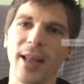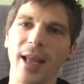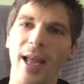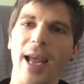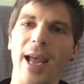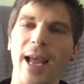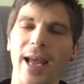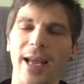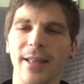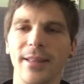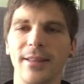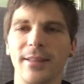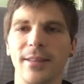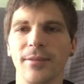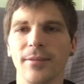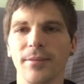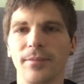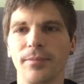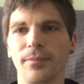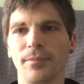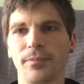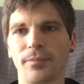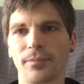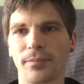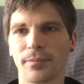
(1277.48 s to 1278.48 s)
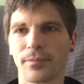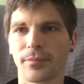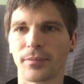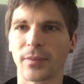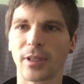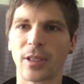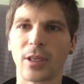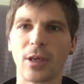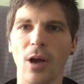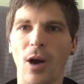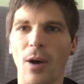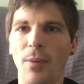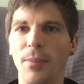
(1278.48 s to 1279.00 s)
and
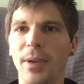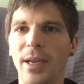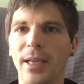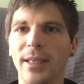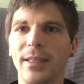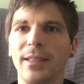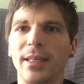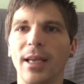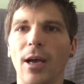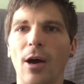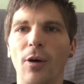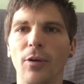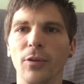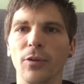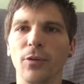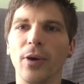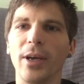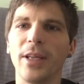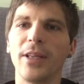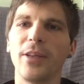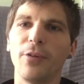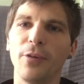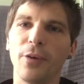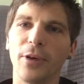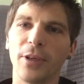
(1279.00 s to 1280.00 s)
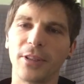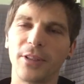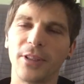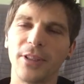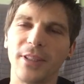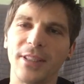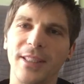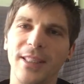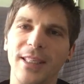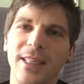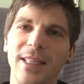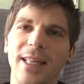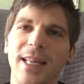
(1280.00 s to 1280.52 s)
comment on what you want to
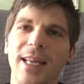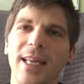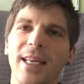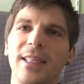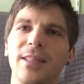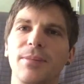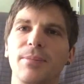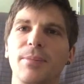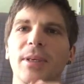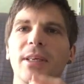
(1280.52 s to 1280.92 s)
see next,